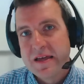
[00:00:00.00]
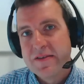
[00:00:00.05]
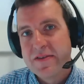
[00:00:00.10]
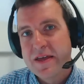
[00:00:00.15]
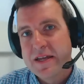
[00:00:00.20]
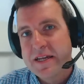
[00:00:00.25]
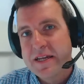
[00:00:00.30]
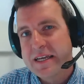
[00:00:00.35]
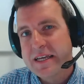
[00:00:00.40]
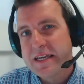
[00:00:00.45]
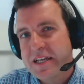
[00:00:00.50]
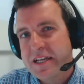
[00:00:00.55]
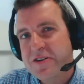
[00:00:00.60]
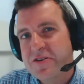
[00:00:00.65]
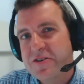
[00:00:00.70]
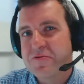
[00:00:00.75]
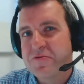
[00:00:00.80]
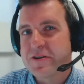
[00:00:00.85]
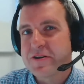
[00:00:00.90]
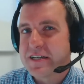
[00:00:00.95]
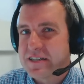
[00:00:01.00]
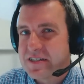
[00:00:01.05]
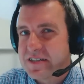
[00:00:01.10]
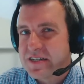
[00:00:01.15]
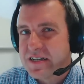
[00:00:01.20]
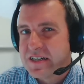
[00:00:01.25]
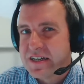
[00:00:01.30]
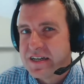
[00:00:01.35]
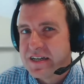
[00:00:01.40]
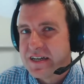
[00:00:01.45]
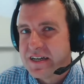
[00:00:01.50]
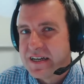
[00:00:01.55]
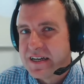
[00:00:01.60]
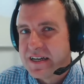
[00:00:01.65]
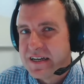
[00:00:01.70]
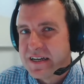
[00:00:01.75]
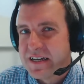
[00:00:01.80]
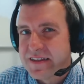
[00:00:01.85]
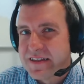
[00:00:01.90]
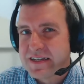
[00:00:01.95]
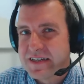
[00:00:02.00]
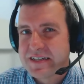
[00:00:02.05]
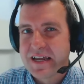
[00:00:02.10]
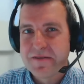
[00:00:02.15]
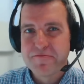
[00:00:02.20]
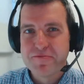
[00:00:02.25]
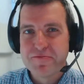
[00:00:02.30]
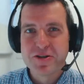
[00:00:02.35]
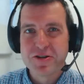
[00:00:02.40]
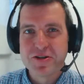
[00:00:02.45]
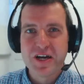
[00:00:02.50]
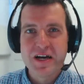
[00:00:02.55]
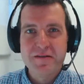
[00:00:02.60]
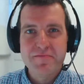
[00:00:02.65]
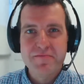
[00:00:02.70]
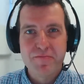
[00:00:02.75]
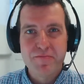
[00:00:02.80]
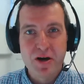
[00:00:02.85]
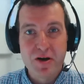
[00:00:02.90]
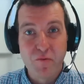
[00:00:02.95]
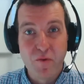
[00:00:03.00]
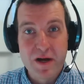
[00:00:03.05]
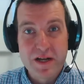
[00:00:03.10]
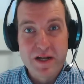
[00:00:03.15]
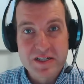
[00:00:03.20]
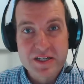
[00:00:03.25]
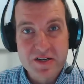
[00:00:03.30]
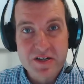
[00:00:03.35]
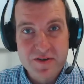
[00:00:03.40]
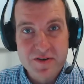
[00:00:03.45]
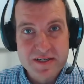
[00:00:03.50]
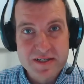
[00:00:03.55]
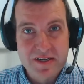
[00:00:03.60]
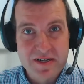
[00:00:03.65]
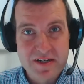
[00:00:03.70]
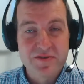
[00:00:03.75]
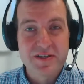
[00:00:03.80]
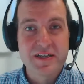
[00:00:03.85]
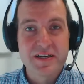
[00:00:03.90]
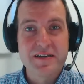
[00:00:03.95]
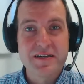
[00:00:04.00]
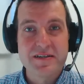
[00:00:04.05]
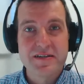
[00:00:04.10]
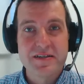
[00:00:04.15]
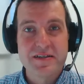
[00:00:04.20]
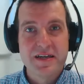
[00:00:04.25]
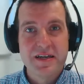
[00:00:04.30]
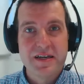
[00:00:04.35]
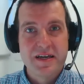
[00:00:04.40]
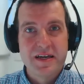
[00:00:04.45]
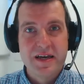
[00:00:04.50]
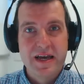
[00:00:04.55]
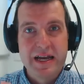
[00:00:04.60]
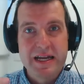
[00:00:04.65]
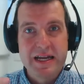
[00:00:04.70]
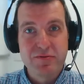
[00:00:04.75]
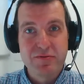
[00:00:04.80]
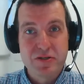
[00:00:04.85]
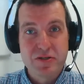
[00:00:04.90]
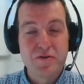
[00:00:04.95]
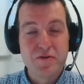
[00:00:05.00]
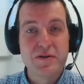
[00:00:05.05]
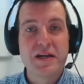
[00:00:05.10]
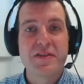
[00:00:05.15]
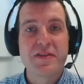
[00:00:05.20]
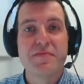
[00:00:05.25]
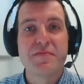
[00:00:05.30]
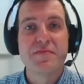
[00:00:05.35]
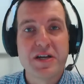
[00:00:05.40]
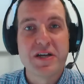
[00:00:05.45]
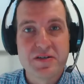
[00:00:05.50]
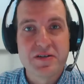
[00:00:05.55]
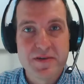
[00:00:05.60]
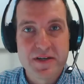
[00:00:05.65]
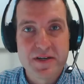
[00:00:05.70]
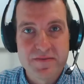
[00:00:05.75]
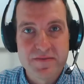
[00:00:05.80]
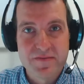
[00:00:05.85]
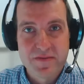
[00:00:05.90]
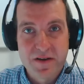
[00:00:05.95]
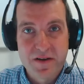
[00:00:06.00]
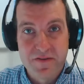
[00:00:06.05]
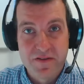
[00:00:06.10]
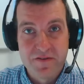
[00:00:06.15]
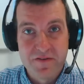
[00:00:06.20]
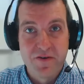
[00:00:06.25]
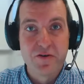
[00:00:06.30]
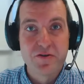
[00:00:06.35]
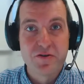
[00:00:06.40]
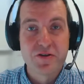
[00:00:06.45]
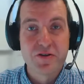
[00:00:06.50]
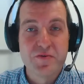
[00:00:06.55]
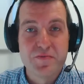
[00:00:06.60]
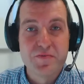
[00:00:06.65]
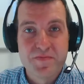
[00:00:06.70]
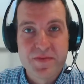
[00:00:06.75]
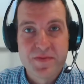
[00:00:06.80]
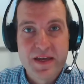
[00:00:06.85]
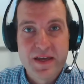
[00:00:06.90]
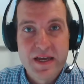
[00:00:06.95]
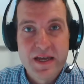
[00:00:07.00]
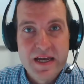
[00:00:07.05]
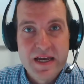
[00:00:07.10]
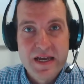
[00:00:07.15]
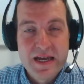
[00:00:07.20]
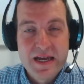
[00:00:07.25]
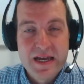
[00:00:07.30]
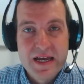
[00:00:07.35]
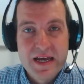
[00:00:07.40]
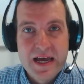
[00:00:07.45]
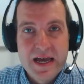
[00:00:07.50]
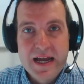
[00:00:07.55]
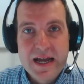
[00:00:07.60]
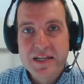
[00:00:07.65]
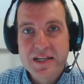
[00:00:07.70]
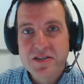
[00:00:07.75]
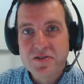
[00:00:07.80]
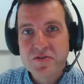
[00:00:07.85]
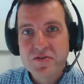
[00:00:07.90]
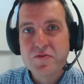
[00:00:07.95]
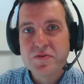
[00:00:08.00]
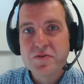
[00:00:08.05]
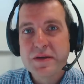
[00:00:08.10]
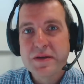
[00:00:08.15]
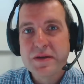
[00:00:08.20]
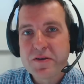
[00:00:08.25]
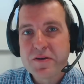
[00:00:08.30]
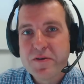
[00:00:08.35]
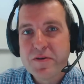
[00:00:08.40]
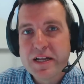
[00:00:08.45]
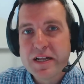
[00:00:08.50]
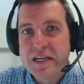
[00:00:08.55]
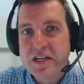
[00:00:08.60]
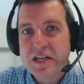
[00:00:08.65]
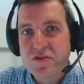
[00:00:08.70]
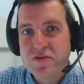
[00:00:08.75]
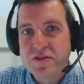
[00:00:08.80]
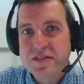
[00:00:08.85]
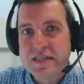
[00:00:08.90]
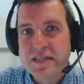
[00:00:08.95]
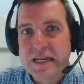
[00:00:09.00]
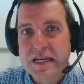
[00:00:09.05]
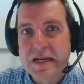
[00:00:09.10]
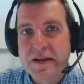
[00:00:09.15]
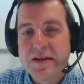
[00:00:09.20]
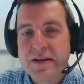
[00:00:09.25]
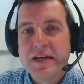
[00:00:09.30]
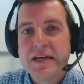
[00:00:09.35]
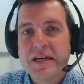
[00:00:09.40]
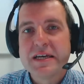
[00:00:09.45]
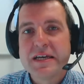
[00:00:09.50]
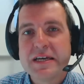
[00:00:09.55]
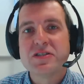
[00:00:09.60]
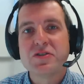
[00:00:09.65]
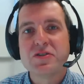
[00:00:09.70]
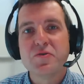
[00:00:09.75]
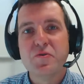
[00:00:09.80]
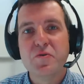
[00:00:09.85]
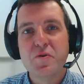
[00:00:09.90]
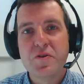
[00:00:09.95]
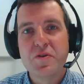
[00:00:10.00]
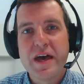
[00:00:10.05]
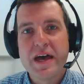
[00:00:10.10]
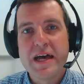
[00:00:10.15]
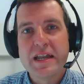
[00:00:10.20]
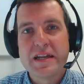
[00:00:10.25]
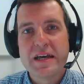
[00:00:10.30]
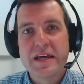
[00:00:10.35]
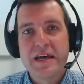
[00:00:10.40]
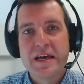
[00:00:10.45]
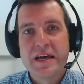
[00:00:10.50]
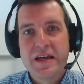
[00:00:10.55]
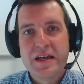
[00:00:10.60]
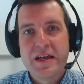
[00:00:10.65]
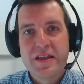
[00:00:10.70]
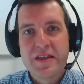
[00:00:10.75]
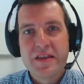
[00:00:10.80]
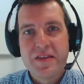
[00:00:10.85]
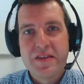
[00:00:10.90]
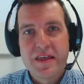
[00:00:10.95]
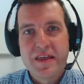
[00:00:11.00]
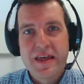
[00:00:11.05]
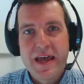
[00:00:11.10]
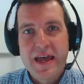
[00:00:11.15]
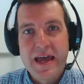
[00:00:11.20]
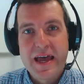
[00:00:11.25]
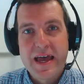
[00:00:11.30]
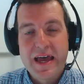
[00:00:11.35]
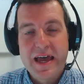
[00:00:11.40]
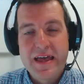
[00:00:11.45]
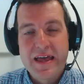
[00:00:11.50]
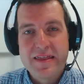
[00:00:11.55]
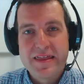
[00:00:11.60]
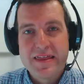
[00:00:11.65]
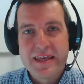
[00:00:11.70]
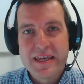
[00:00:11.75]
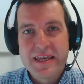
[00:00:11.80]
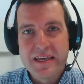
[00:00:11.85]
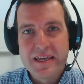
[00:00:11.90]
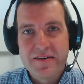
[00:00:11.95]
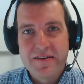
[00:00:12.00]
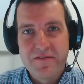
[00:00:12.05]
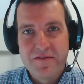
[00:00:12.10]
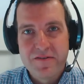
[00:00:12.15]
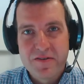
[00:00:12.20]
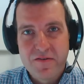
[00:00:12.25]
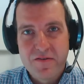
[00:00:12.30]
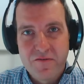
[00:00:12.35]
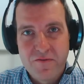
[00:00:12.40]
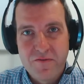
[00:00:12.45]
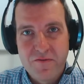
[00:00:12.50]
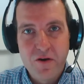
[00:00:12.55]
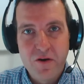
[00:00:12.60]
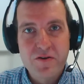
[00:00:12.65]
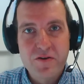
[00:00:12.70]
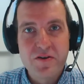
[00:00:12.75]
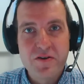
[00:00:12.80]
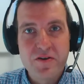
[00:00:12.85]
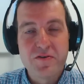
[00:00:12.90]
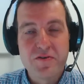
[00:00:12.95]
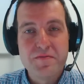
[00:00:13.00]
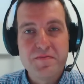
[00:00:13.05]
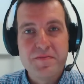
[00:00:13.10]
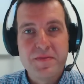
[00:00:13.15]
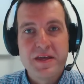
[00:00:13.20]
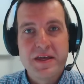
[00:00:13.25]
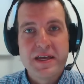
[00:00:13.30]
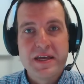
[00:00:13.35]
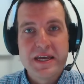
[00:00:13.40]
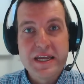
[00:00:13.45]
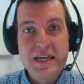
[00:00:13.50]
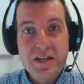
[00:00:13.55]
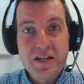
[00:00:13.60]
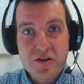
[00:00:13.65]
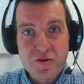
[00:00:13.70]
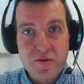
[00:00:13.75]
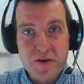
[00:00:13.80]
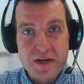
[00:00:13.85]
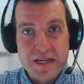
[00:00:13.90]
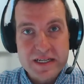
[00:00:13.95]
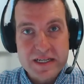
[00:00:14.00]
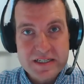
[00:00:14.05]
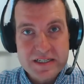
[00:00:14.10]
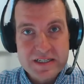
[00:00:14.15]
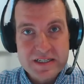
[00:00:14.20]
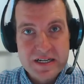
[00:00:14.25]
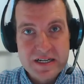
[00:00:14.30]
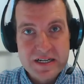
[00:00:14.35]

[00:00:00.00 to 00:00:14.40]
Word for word: Then he increased the temperature by one degree Celsius and he would do another measurement of the volume. And he saw something really interesting. He saw that the volume increased